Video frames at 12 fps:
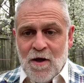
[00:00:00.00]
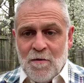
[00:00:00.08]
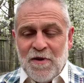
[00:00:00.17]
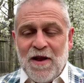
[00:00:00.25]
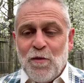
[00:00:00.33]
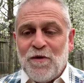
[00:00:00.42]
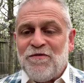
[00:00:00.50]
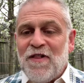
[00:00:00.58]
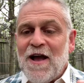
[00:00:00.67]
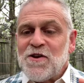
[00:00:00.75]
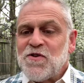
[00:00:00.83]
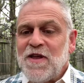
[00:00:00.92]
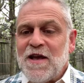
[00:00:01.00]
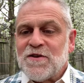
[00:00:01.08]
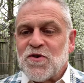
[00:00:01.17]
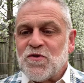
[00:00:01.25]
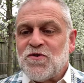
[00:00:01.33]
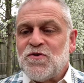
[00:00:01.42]
but it would flash the
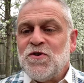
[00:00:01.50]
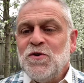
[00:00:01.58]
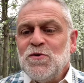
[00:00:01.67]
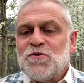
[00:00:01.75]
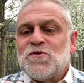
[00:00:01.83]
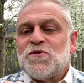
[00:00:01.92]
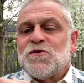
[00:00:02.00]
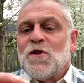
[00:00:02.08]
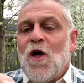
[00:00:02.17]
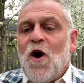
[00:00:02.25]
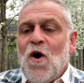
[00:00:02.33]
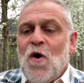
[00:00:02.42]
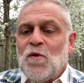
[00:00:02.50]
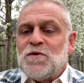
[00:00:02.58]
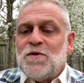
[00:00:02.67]
answer too slow,